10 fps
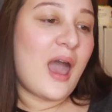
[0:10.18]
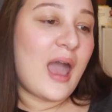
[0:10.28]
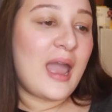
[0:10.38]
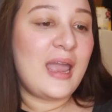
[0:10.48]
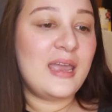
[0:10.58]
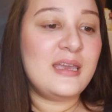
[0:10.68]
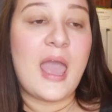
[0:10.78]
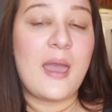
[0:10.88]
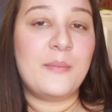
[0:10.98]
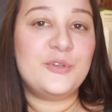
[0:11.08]
I
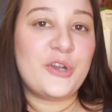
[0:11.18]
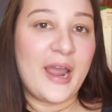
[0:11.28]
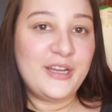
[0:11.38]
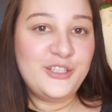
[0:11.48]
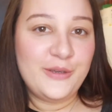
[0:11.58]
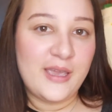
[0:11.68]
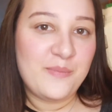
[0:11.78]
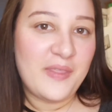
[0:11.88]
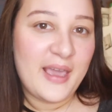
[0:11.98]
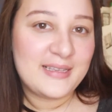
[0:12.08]
am trying to
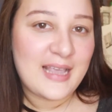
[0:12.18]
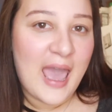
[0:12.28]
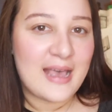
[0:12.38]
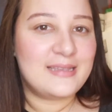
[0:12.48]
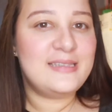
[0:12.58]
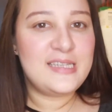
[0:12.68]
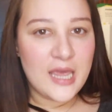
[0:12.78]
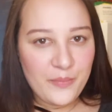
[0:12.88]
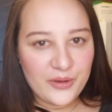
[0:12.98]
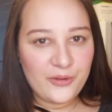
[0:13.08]
keep things as
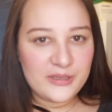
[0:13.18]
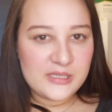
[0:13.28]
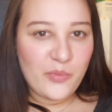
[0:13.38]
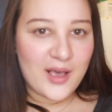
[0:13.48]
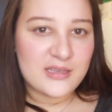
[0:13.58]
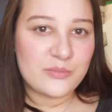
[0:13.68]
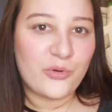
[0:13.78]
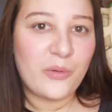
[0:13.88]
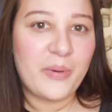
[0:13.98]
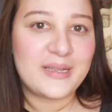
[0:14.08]
typical as
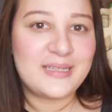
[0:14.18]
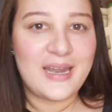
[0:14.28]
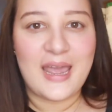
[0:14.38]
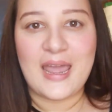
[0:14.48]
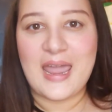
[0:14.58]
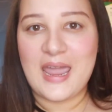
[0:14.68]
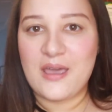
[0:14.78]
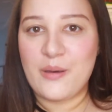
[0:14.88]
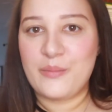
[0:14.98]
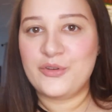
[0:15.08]
possible, but today I
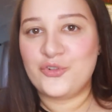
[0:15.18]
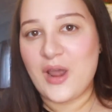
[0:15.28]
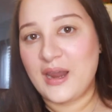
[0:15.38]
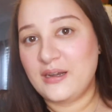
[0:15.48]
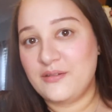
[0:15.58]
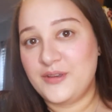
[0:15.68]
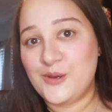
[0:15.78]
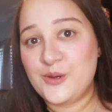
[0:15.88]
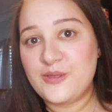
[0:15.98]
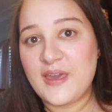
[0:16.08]
am trying a
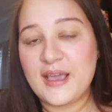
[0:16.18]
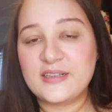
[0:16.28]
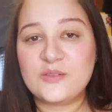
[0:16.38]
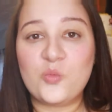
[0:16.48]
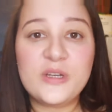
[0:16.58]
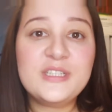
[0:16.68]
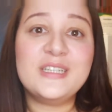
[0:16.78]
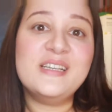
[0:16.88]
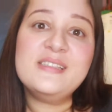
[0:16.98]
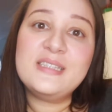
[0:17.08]
few new things, which
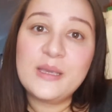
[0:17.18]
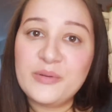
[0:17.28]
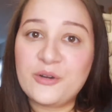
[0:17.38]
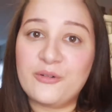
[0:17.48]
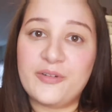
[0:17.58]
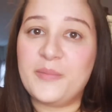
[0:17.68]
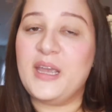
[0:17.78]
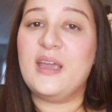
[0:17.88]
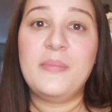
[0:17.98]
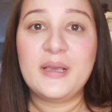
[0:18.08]
is typical for
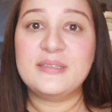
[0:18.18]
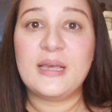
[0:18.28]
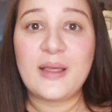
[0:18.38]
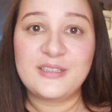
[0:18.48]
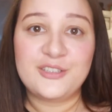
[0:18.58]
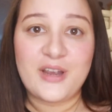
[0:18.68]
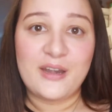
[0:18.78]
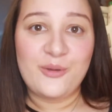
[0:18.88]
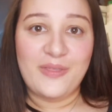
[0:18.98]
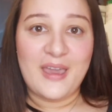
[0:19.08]
me because I like to try
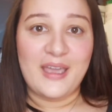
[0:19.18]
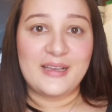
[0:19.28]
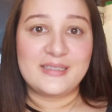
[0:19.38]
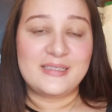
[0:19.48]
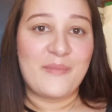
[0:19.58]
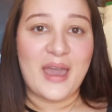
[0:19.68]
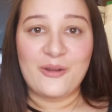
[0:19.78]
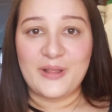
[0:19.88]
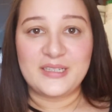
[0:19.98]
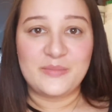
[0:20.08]
new things. I
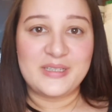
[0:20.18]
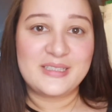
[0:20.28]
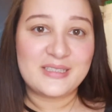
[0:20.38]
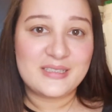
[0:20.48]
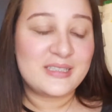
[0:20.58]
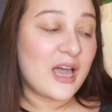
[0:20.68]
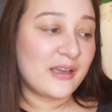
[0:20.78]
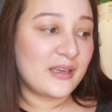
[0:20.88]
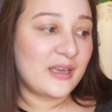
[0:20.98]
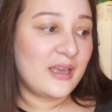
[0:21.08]
don't like to be
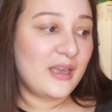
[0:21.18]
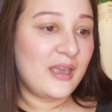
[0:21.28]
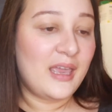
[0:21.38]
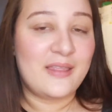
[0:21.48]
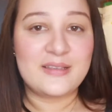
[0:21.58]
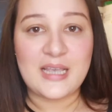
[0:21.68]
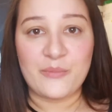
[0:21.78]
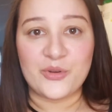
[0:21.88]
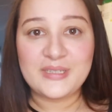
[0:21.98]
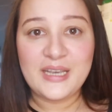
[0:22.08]
stuck in the
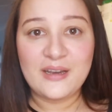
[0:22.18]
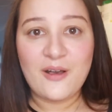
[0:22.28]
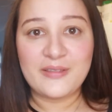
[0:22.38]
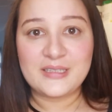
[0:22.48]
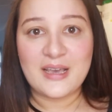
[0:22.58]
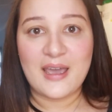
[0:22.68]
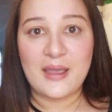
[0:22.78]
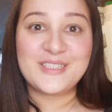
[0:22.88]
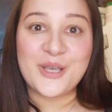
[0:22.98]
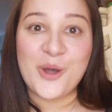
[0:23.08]
same routine all the
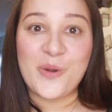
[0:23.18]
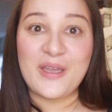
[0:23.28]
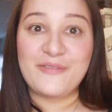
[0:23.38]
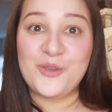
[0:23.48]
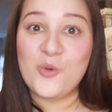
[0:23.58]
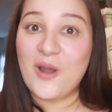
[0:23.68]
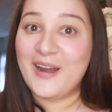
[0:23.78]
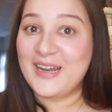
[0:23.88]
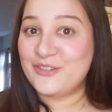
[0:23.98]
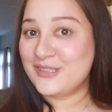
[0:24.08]
time. So if you are
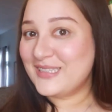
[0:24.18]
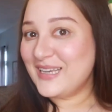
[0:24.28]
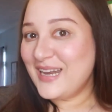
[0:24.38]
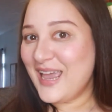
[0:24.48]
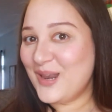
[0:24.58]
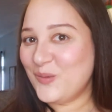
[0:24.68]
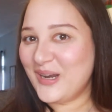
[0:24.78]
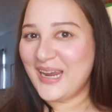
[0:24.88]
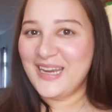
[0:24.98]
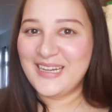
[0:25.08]
interested in what
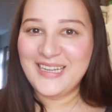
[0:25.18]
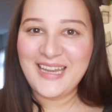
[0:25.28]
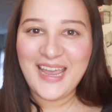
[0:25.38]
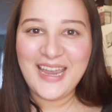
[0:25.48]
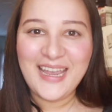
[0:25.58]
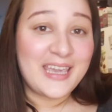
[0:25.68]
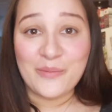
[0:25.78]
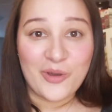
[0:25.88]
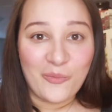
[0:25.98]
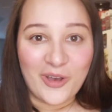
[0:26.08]
I eat in a day,
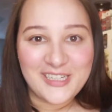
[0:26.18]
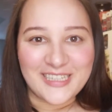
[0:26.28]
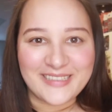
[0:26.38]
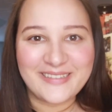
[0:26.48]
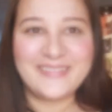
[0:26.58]
keep on watching.